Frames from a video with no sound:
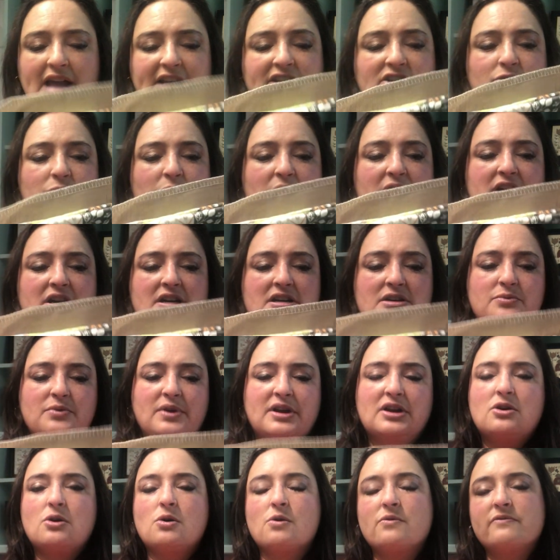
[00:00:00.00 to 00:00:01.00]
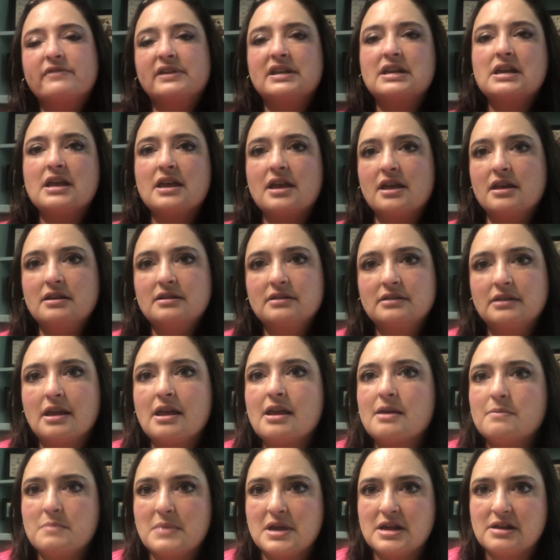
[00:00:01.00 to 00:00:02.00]
swear when COVID hit,
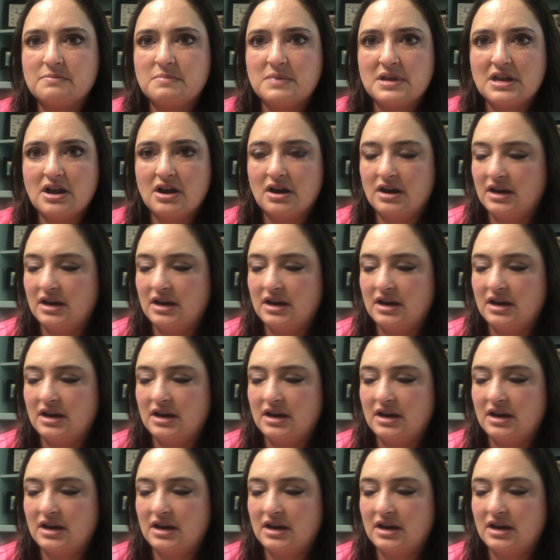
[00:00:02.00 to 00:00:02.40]
it made me